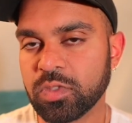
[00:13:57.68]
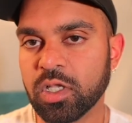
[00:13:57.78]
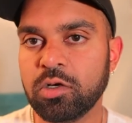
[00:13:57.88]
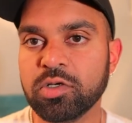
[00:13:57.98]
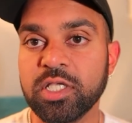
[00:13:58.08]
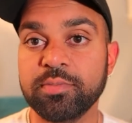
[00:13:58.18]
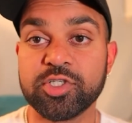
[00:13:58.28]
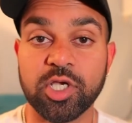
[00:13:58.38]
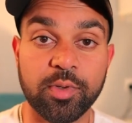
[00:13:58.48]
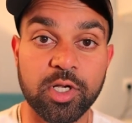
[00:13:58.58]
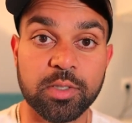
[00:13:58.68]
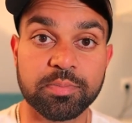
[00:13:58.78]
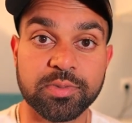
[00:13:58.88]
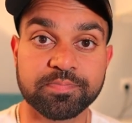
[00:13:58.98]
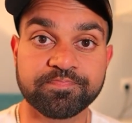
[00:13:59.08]
I'll keep showing up,
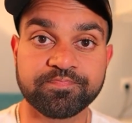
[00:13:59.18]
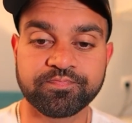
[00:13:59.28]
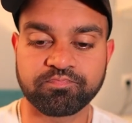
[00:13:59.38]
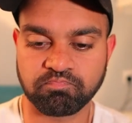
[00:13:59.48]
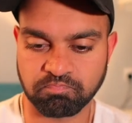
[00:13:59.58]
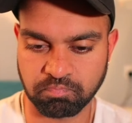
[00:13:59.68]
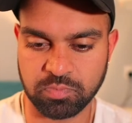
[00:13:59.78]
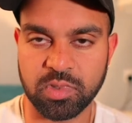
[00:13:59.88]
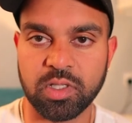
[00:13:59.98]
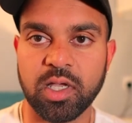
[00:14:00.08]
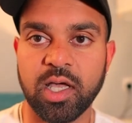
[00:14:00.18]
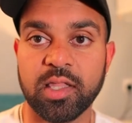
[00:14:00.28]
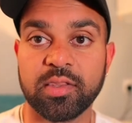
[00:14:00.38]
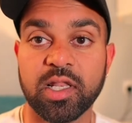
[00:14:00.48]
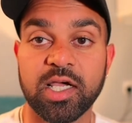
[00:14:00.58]

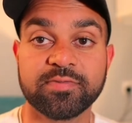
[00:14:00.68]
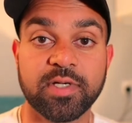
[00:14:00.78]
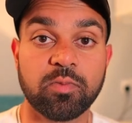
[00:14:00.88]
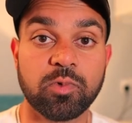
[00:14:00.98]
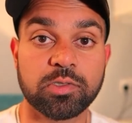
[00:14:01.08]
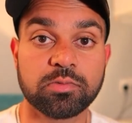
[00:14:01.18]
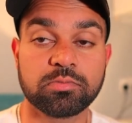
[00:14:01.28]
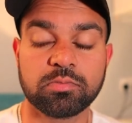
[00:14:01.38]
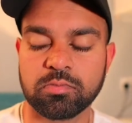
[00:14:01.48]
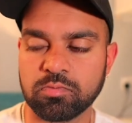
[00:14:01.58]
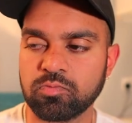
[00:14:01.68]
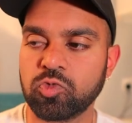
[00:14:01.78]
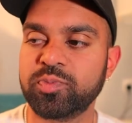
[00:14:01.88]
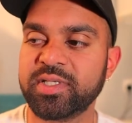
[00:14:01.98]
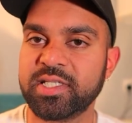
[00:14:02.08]
and the life I want
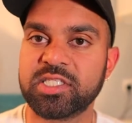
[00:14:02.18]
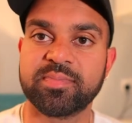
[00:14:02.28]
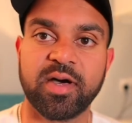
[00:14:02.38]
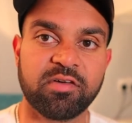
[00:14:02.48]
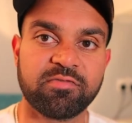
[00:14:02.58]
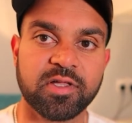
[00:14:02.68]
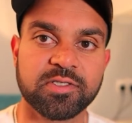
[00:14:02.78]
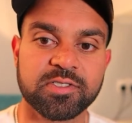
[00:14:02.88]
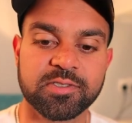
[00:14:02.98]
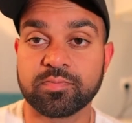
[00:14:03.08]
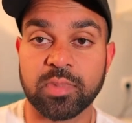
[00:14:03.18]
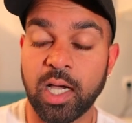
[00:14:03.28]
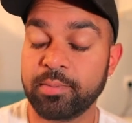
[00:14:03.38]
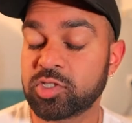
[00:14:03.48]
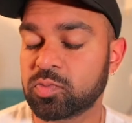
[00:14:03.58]
will begin to manifest.
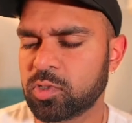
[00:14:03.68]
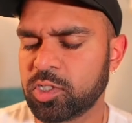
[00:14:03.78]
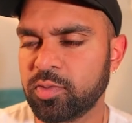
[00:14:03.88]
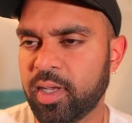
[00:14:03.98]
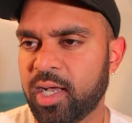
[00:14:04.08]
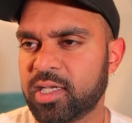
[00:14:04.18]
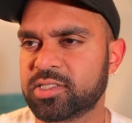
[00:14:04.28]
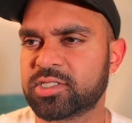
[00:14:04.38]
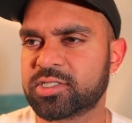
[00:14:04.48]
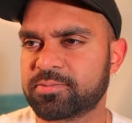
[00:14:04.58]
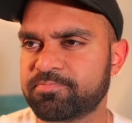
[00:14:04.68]
I'm someone who has